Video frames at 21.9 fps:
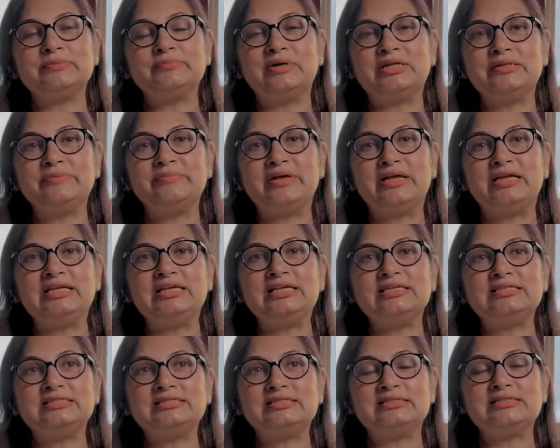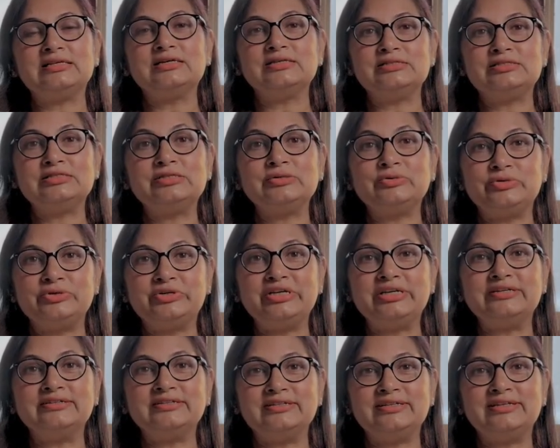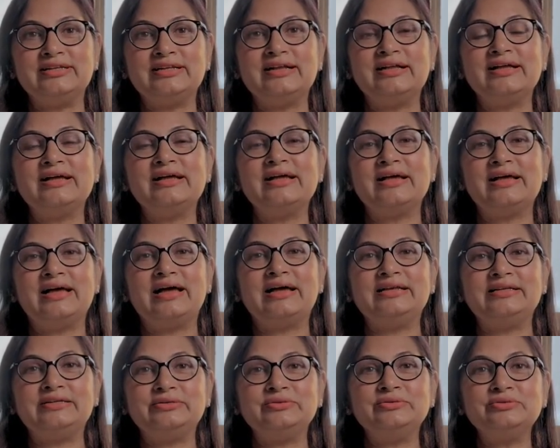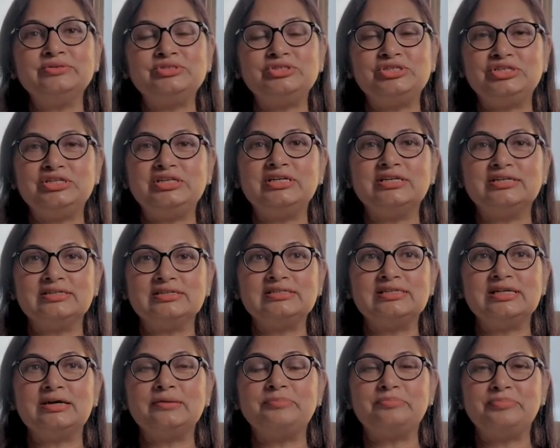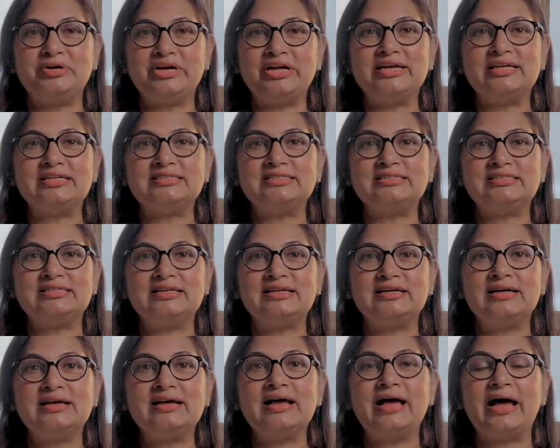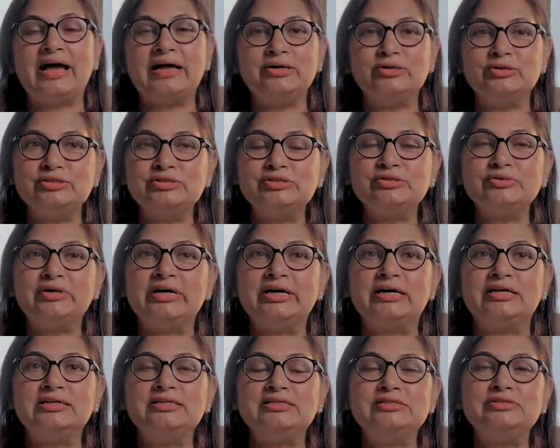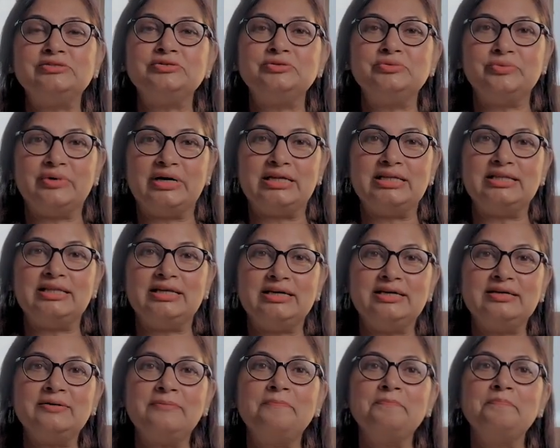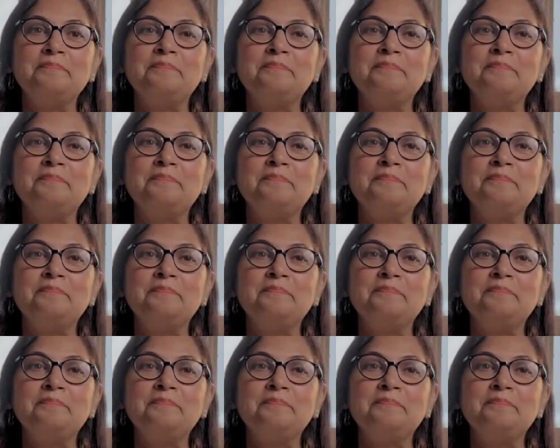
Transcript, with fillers: Mother Mary is uh, so real. And you know, she hears our prayers. And also, I understood one thing